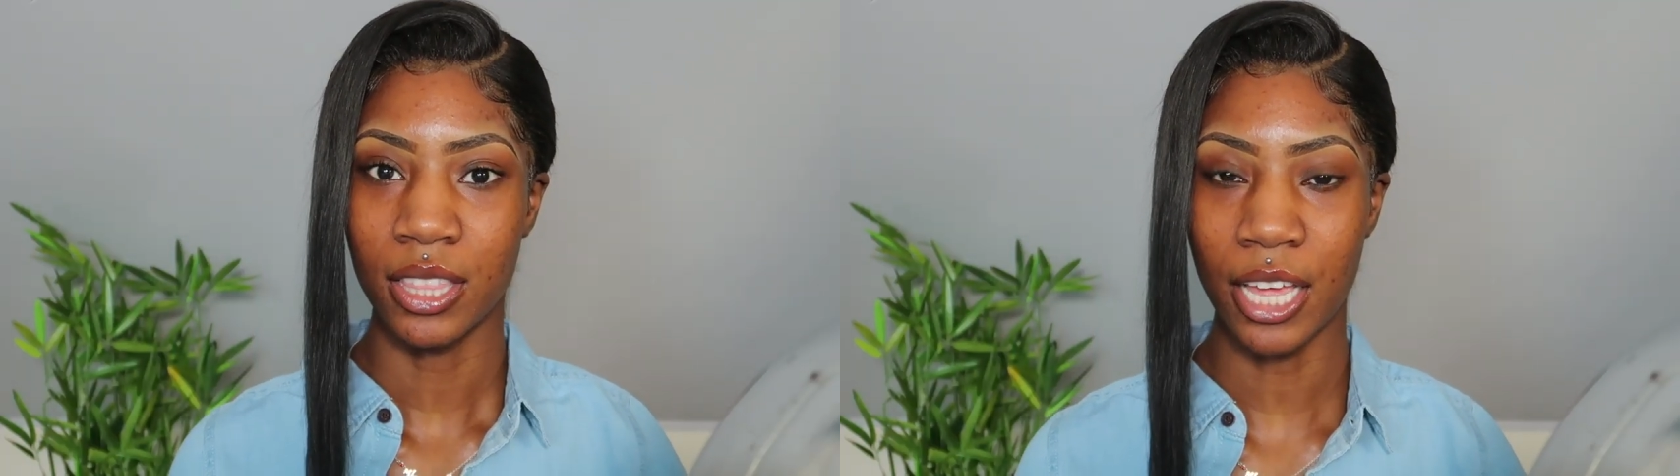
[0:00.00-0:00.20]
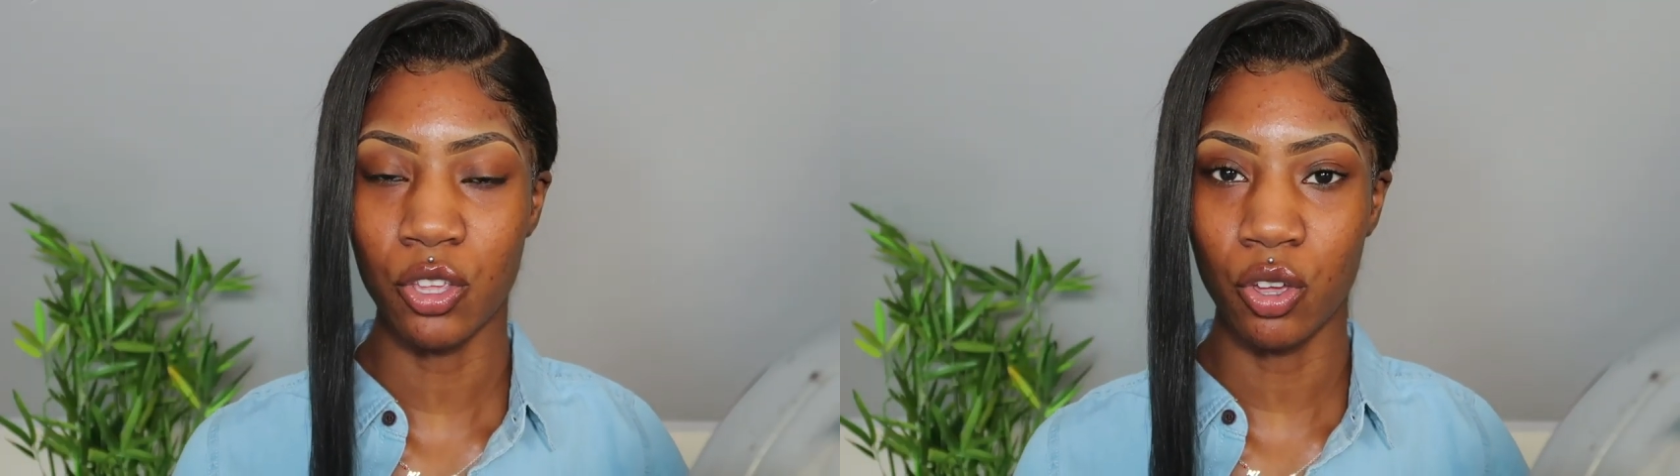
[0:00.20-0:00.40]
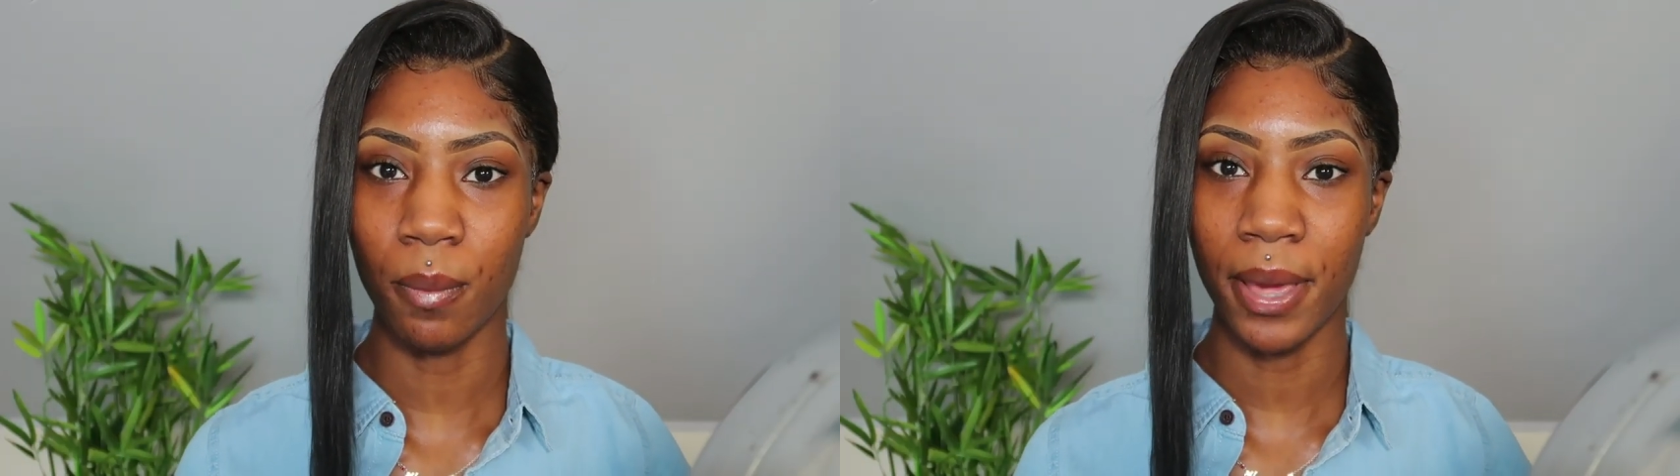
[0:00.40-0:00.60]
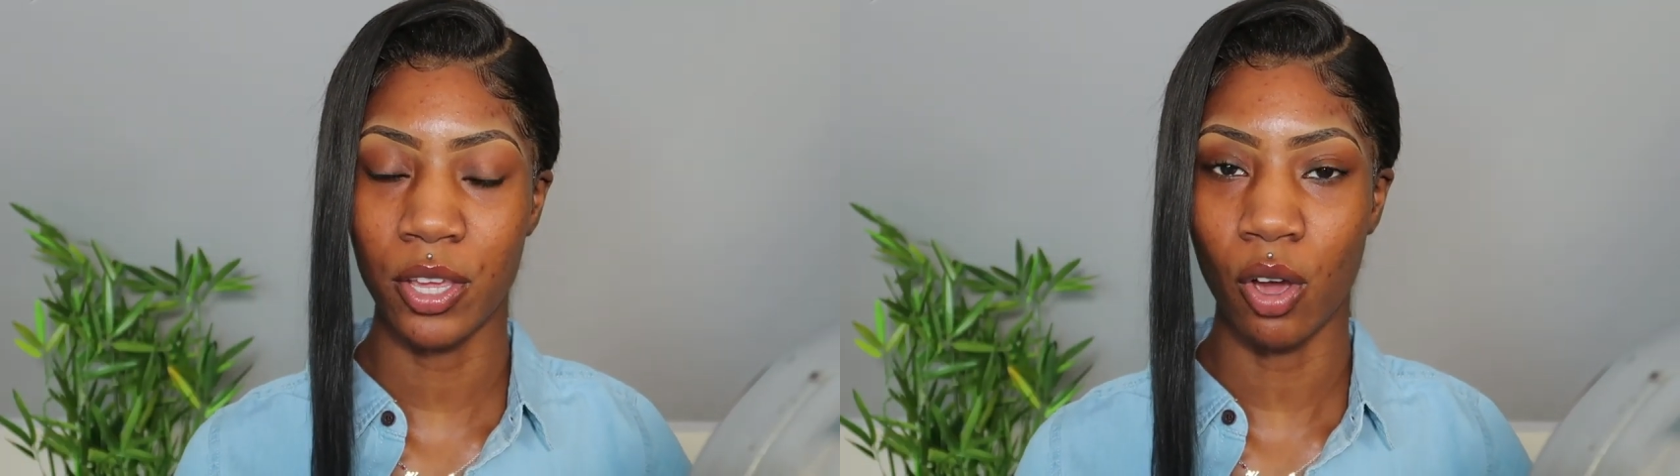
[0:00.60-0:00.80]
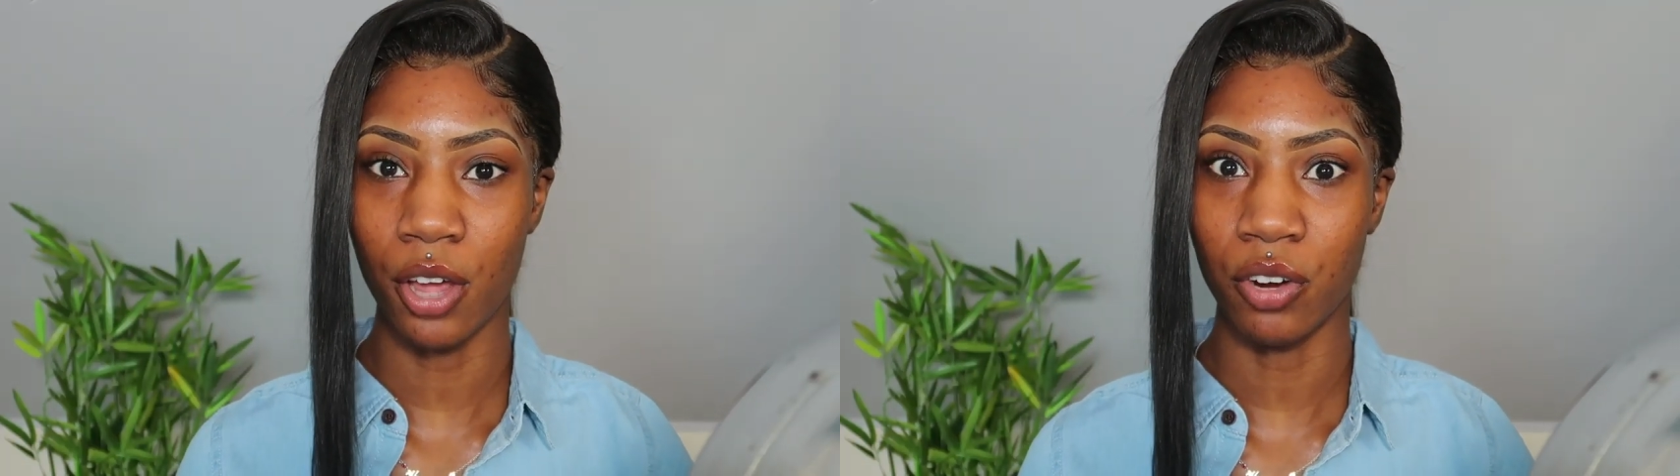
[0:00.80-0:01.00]
that you can
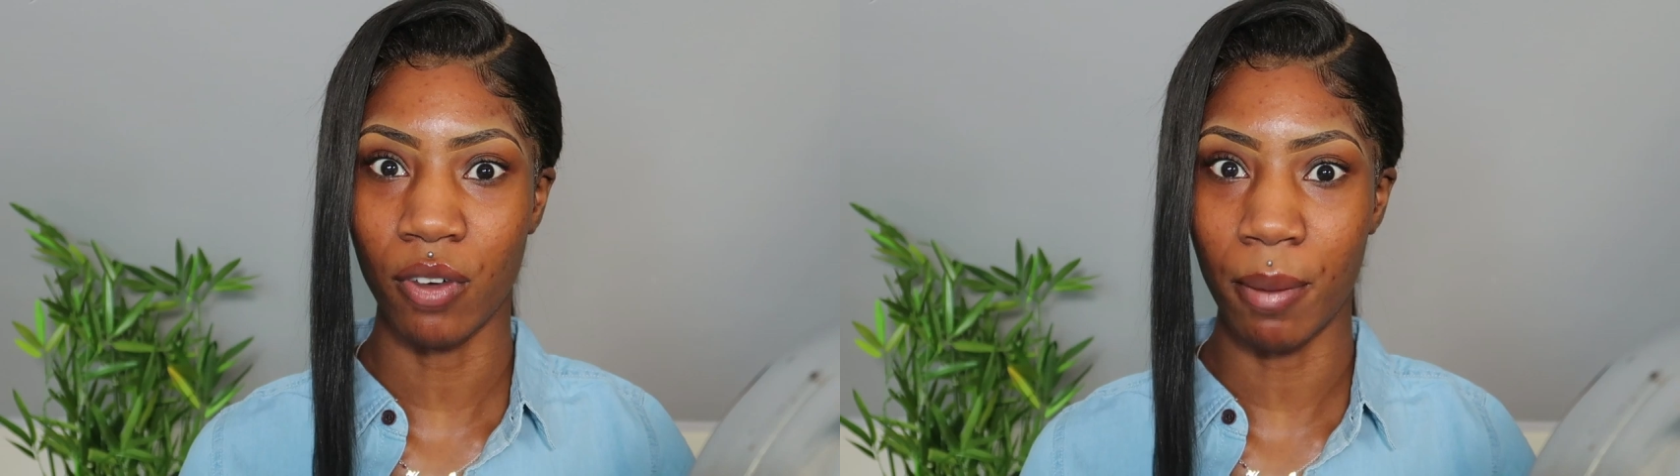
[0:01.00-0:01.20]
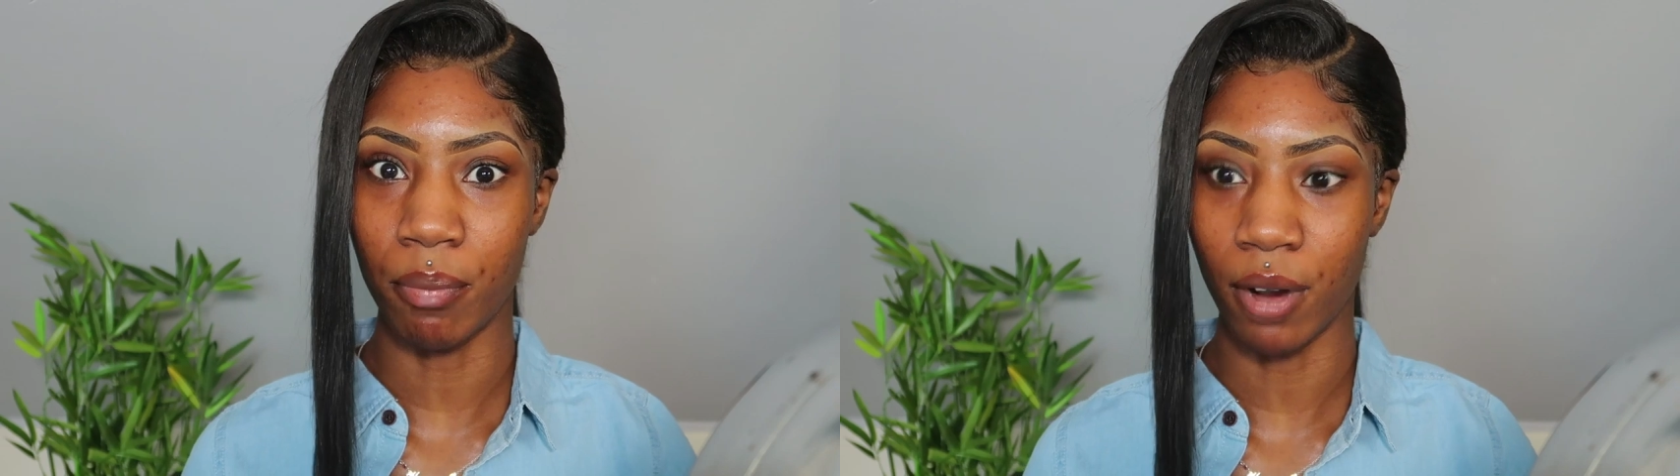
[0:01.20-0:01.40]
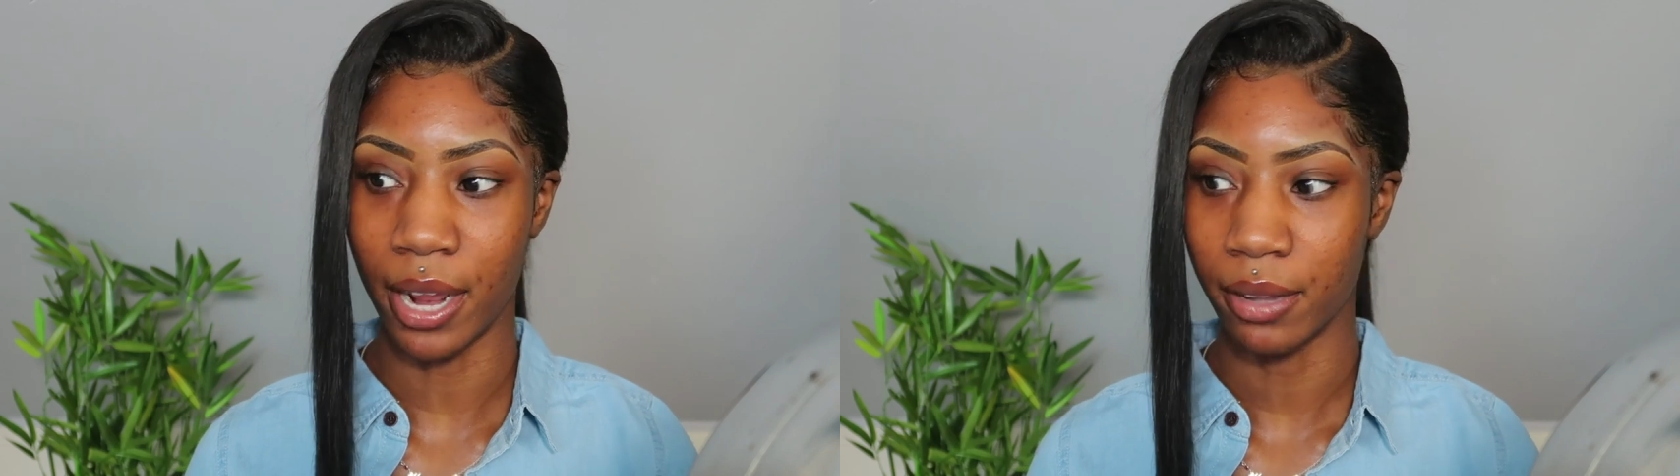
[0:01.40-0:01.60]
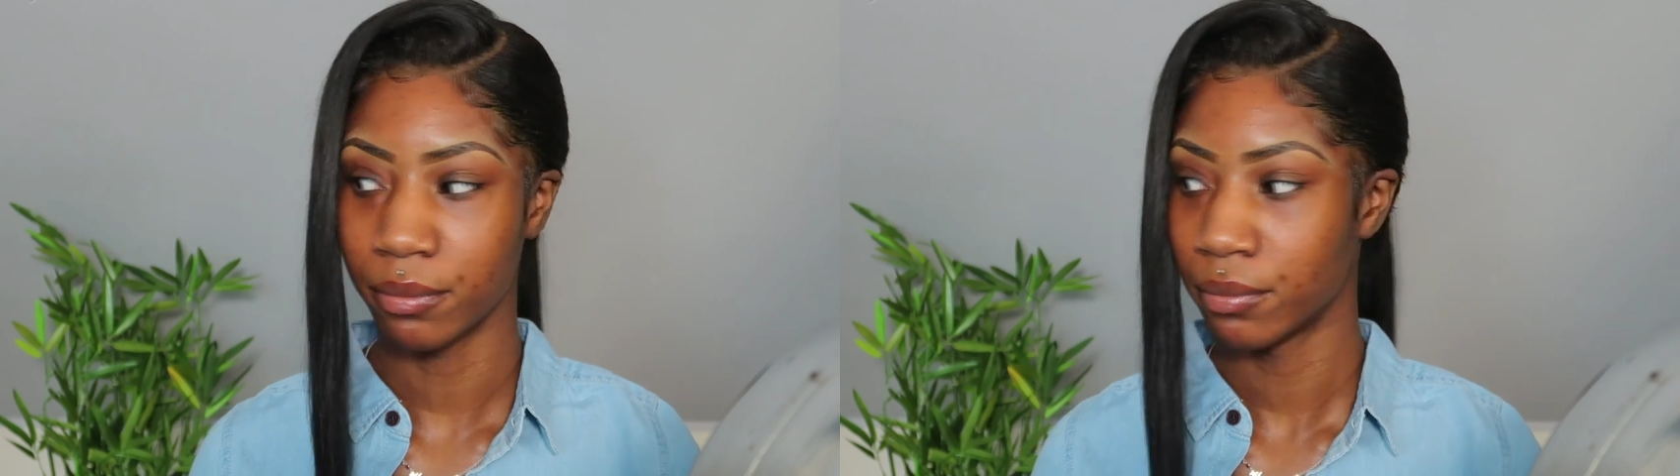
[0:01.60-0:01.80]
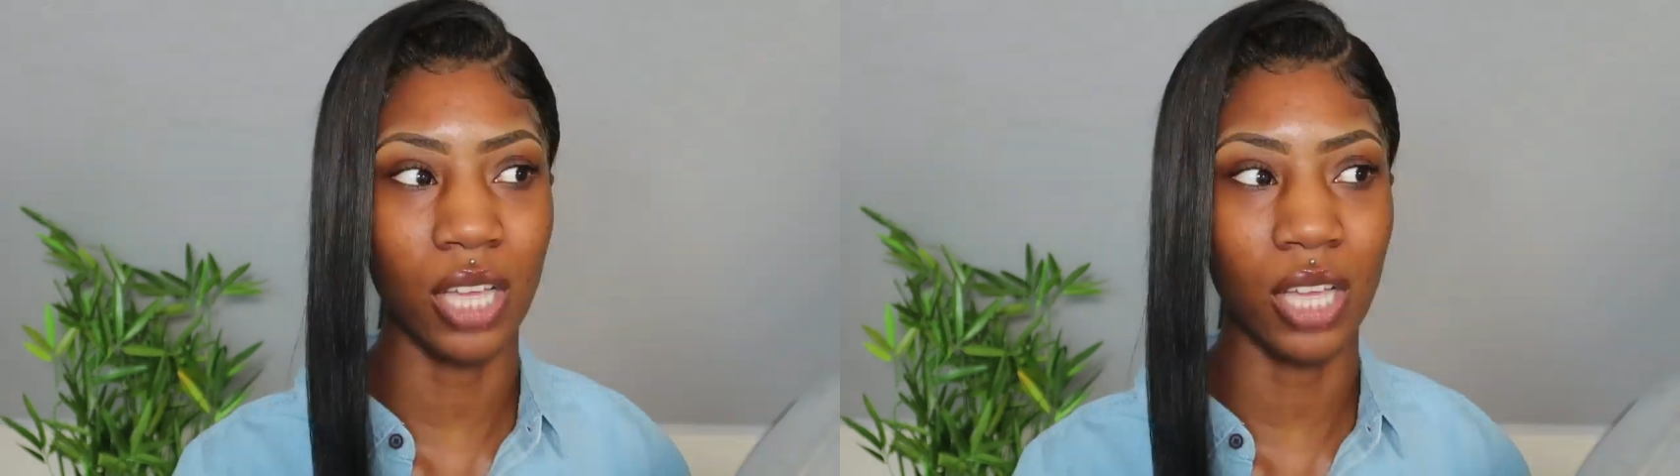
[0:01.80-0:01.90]
make your under eye bright.